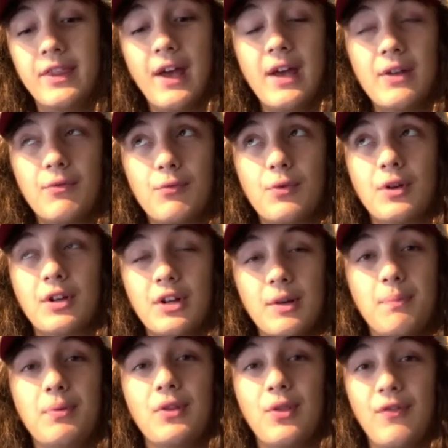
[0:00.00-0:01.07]
then we're
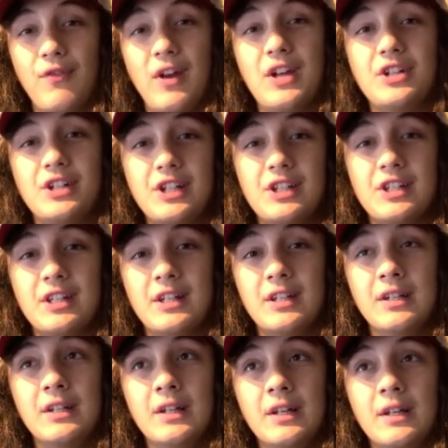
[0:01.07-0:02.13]
gonna put the veggies
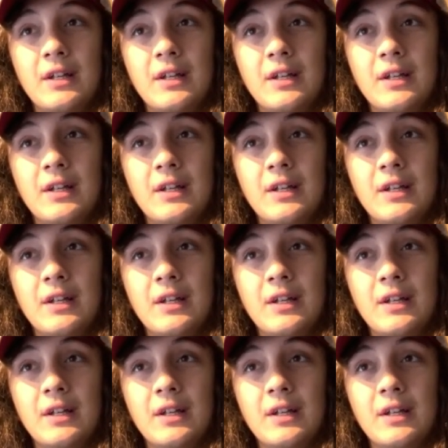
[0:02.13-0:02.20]
in